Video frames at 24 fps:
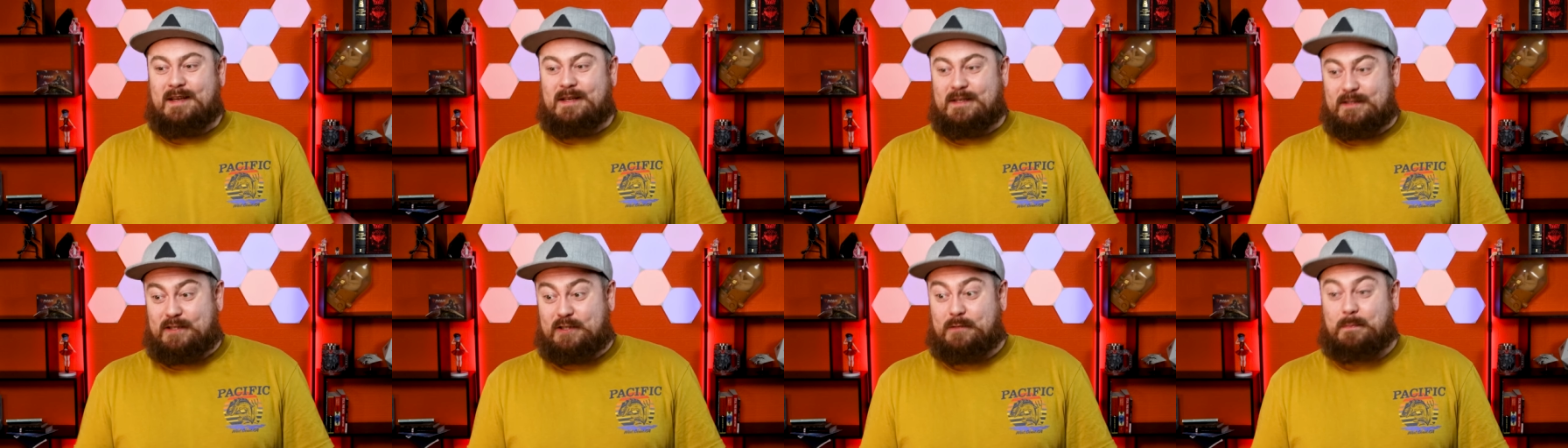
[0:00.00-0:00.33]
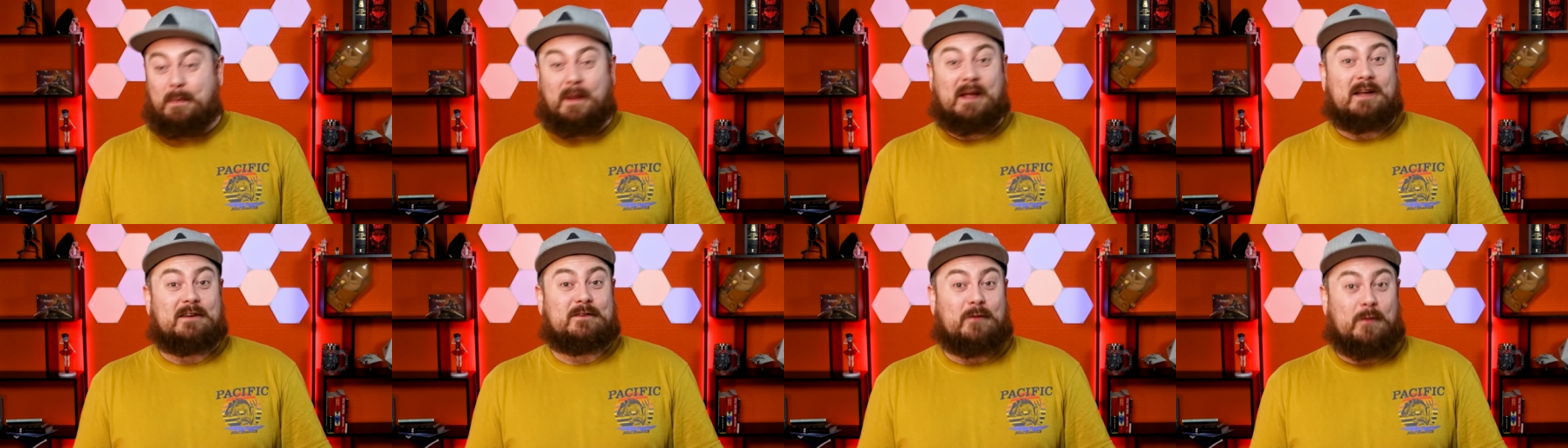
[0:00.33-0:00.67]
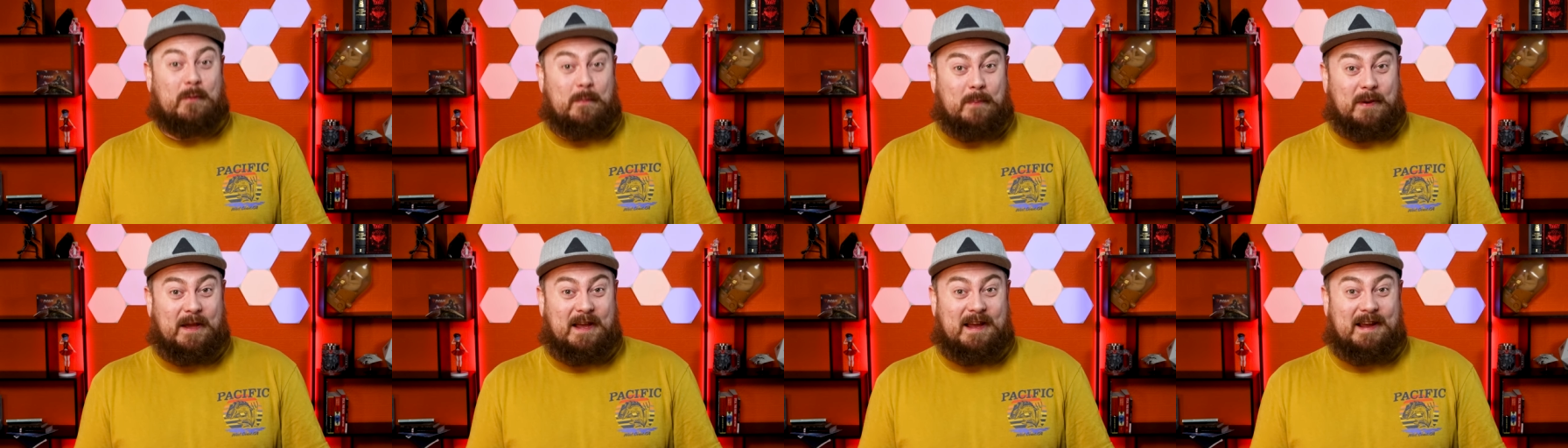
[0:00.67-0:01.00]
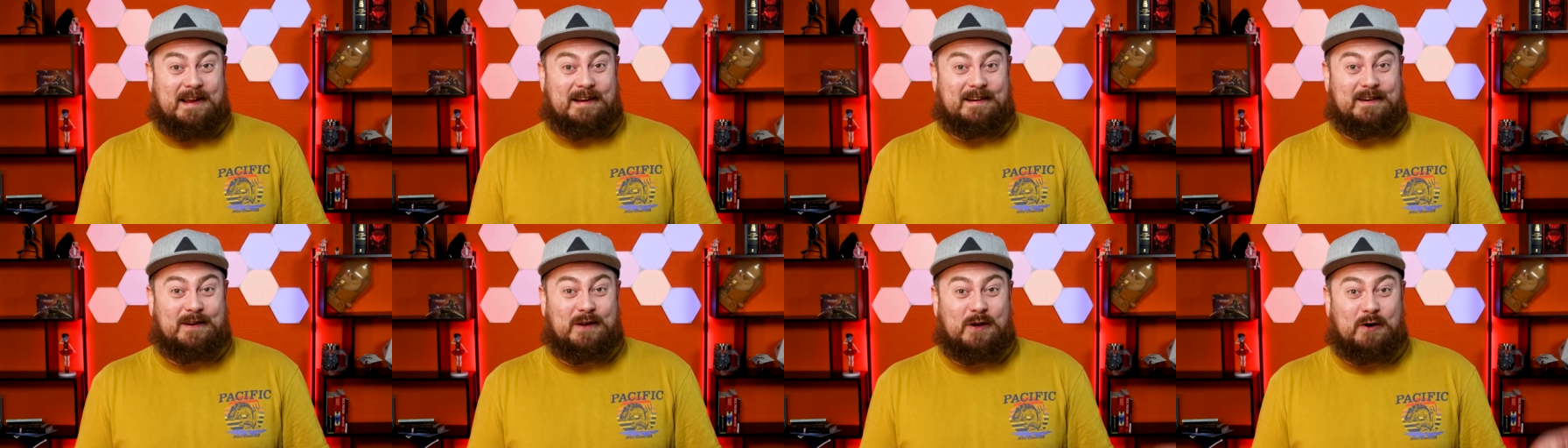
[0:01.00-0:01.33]
spared the
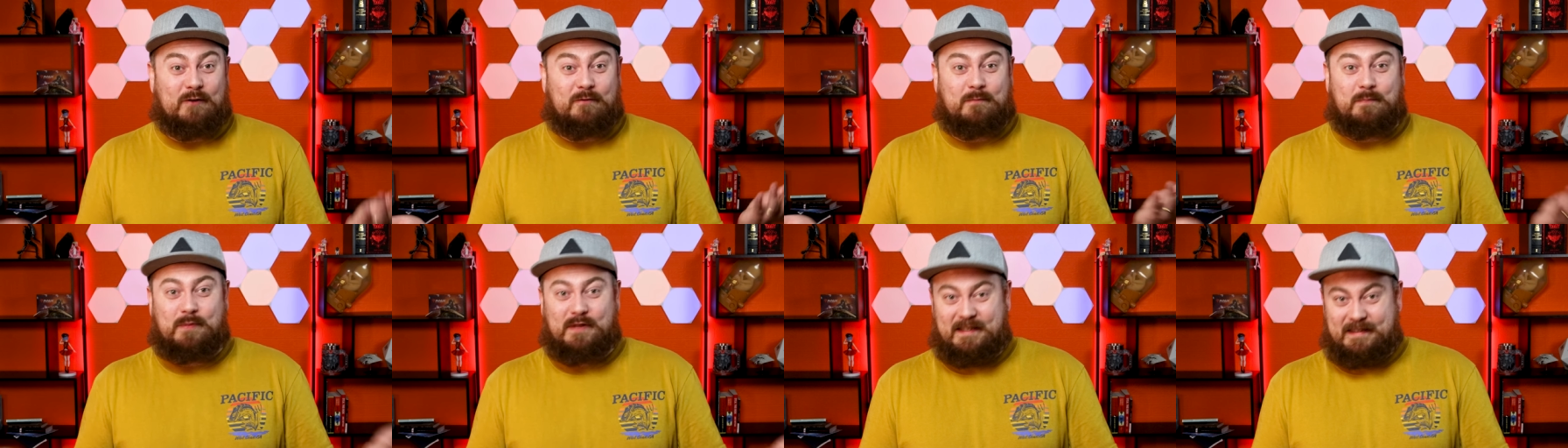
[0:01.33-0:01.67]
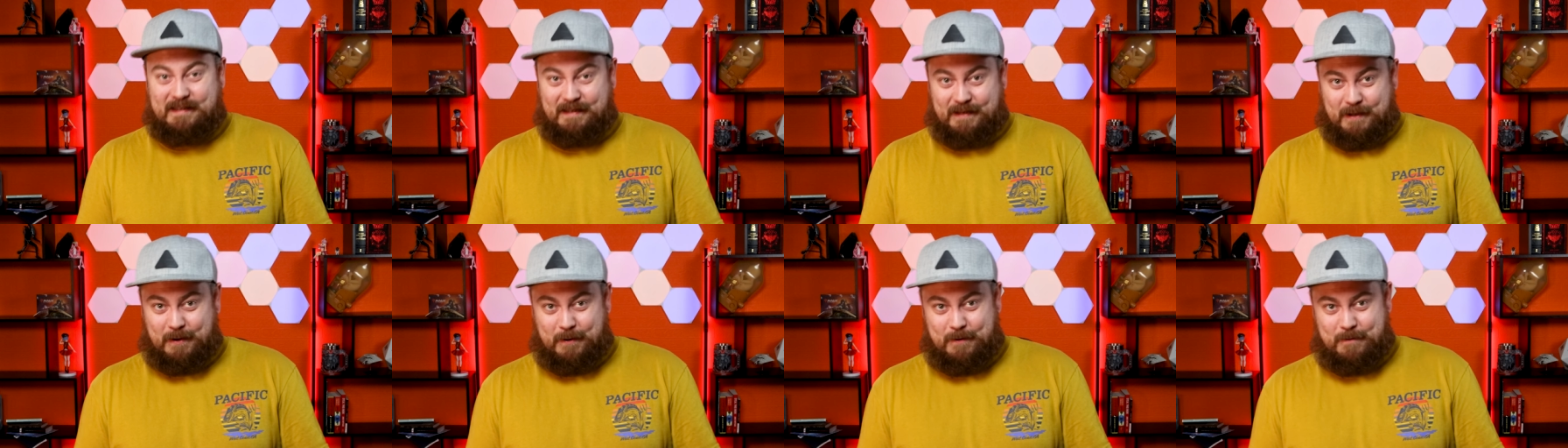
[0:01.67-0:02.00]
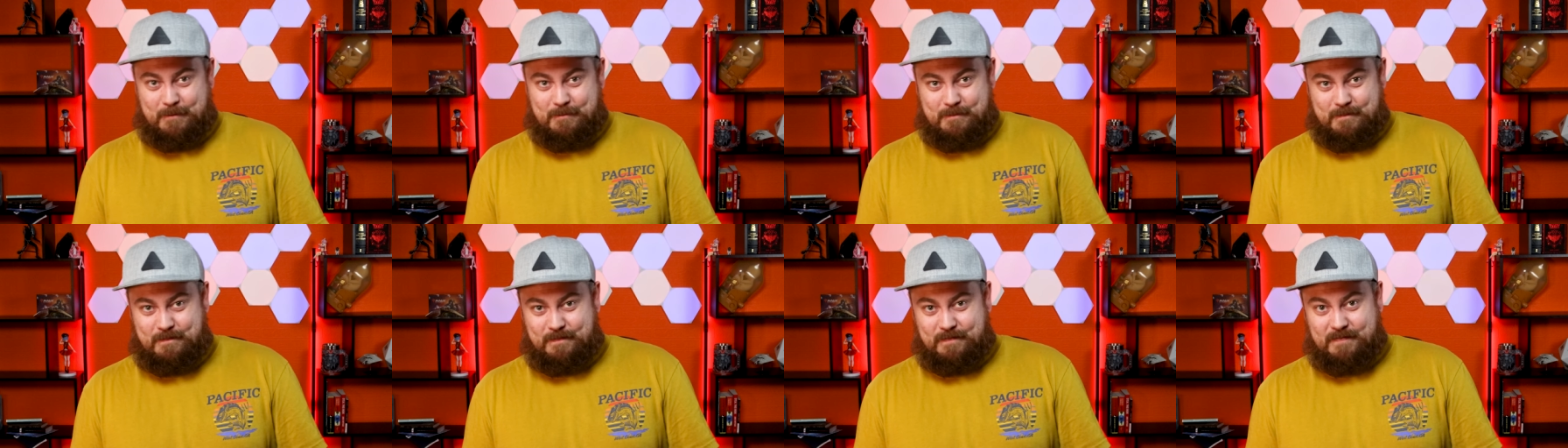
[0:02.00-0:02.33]
pain of bleeding out.